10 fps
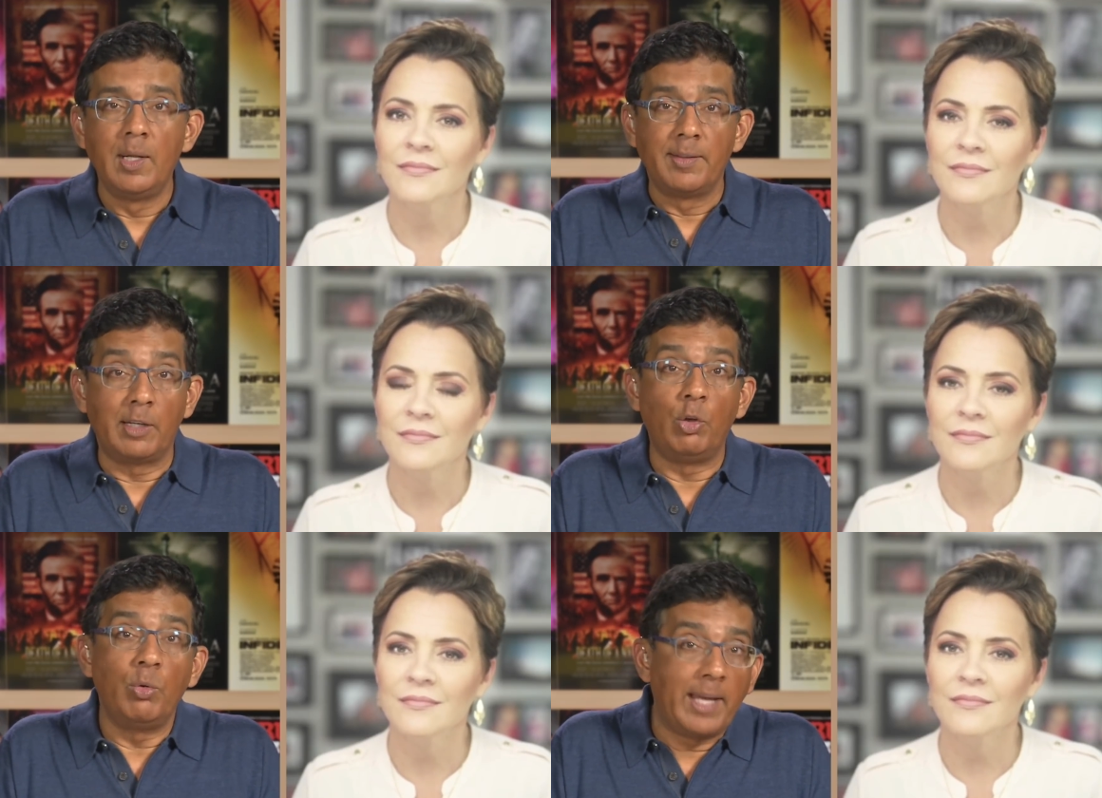
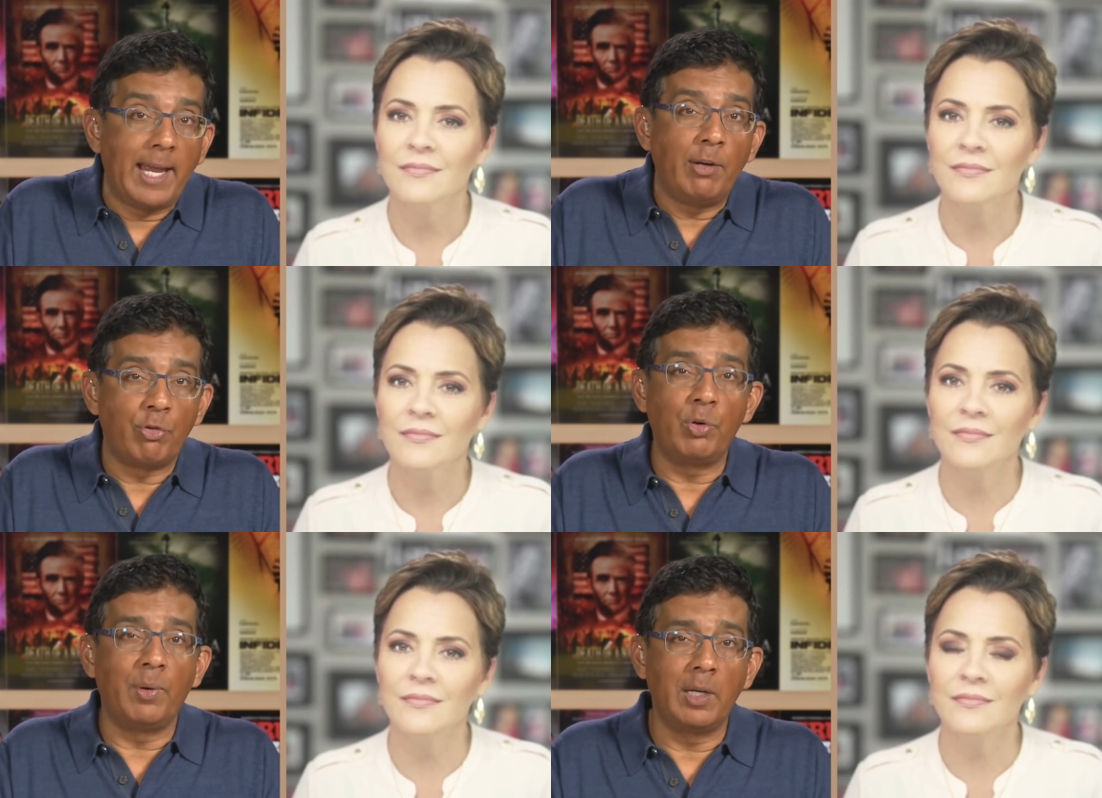Speaker 1: that you gain
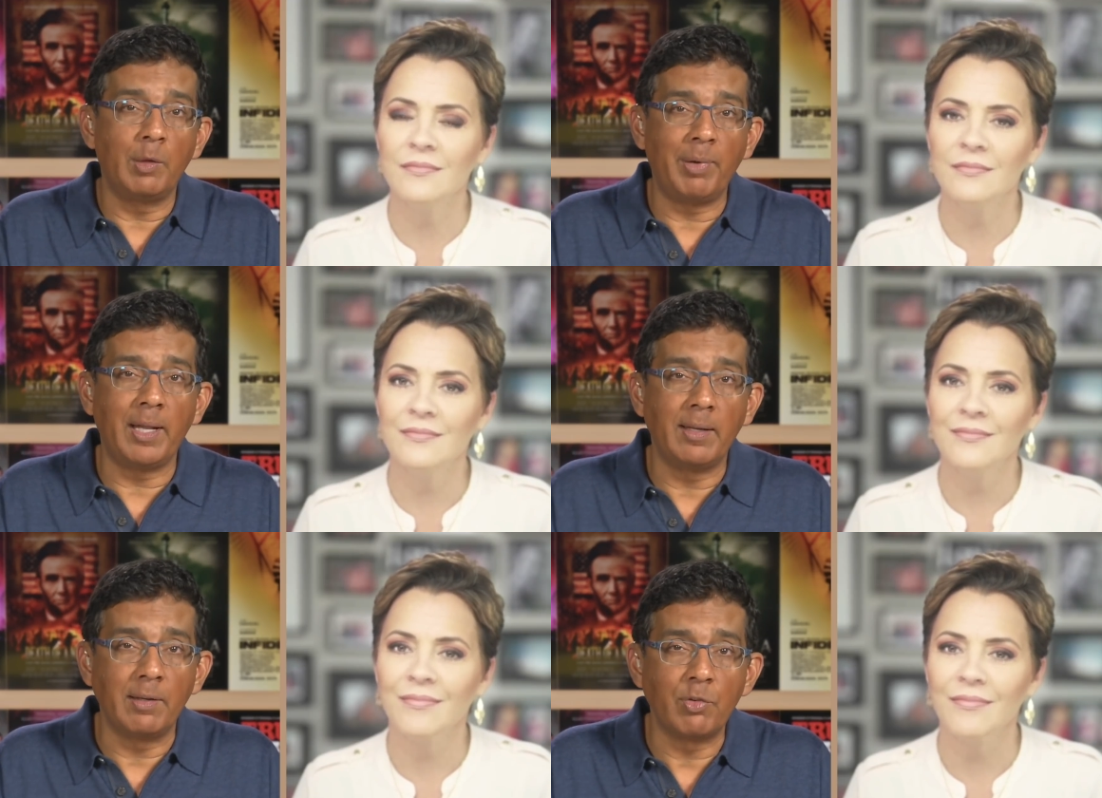true
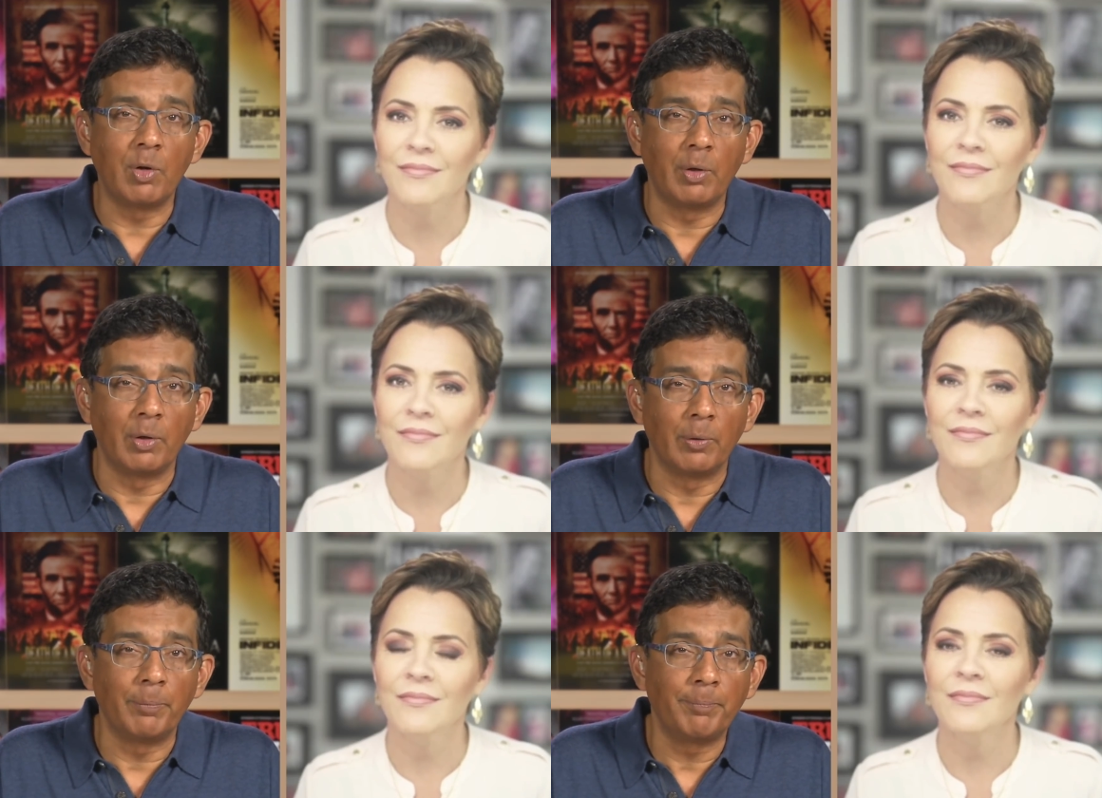independence, don't
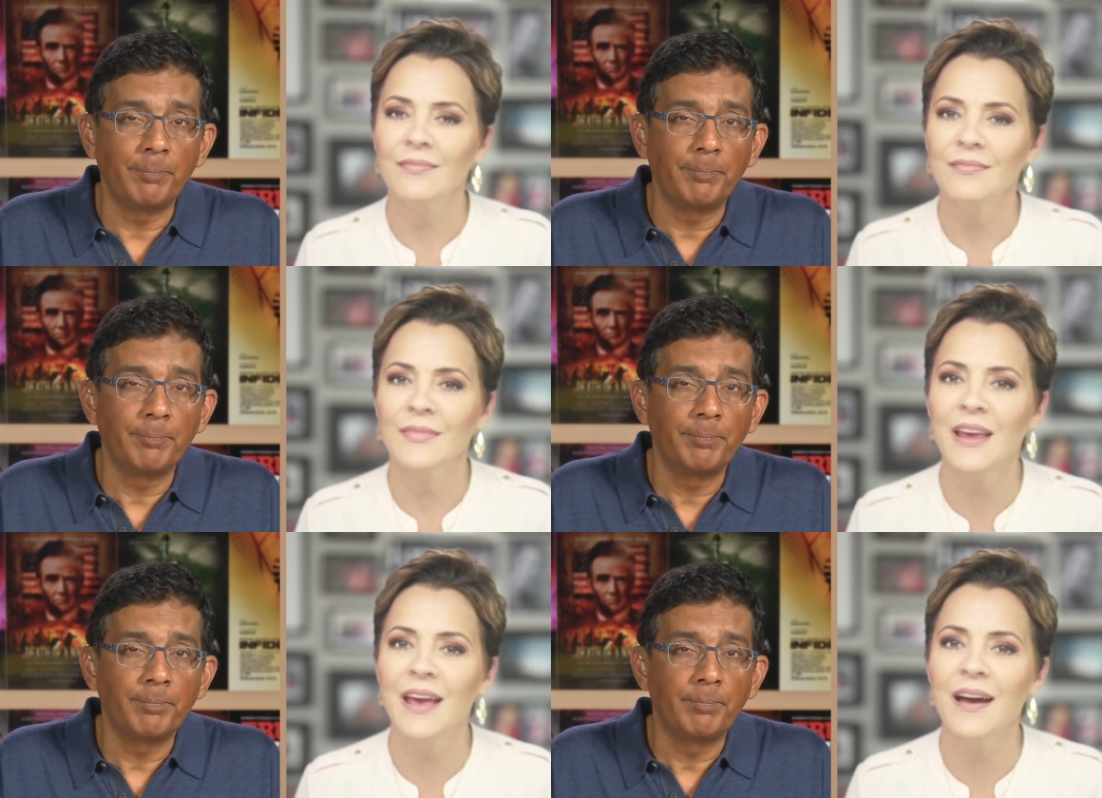you?
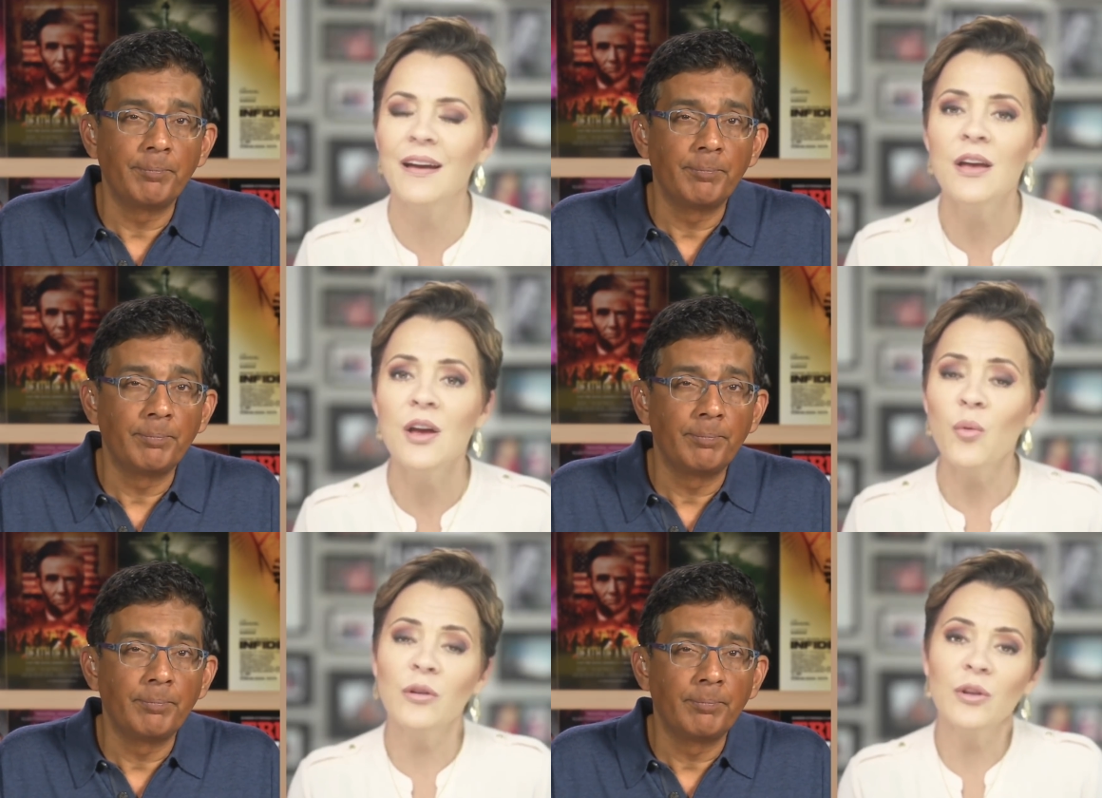
Speaker 2: Yeah.
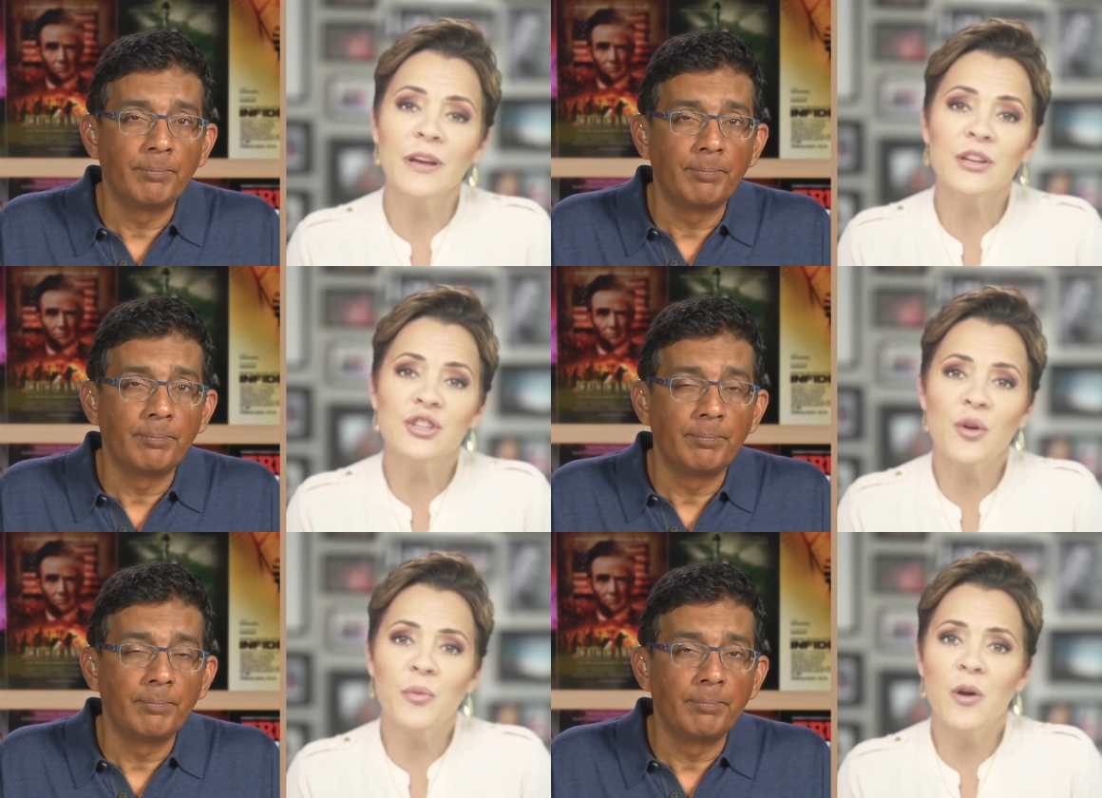Well, look at
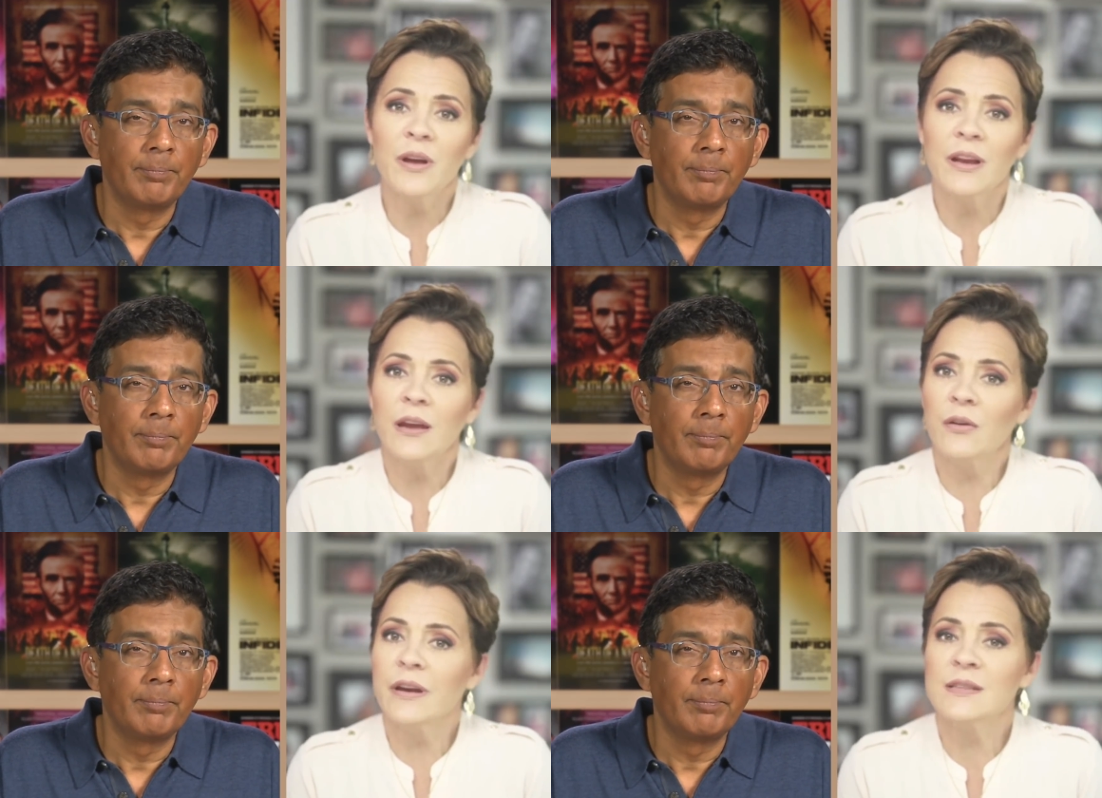Joe Rogan.
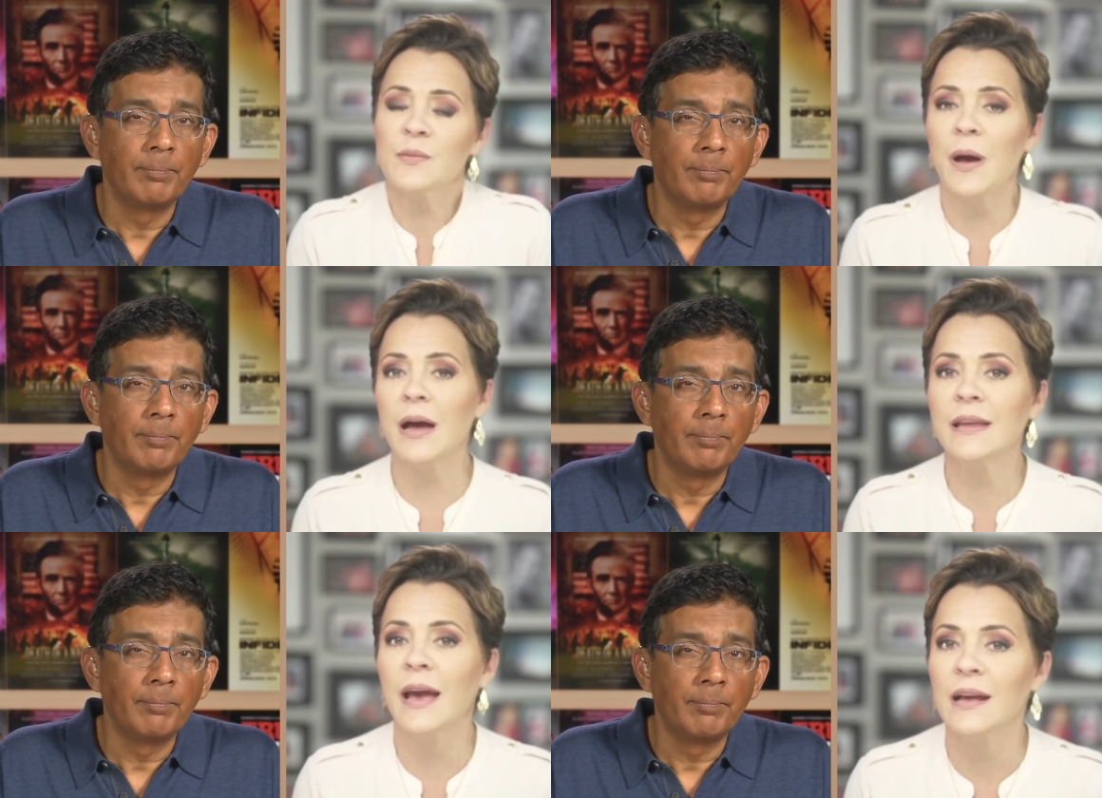Here he is, a
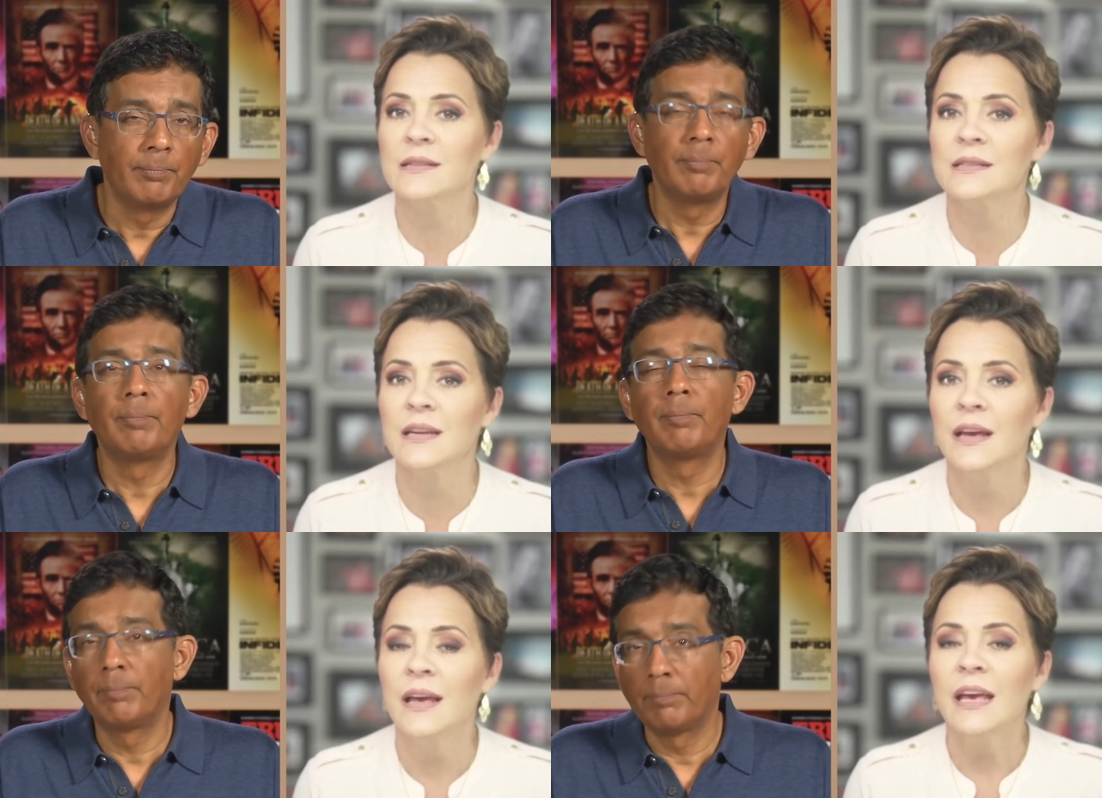podcast.